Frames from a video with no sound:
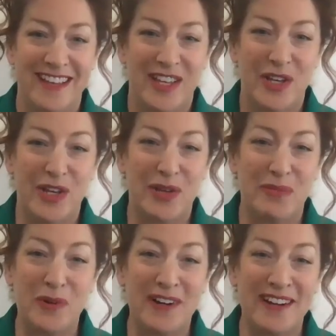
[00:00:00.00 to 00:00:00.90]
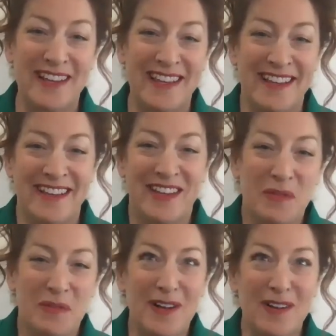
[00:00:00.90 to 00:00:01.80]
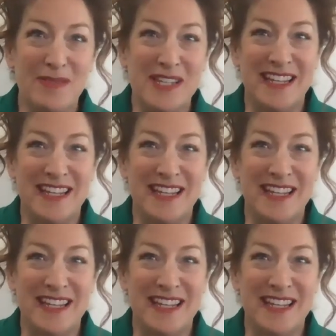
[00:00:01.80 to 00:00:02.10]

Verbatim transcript: Good morning. Welcome to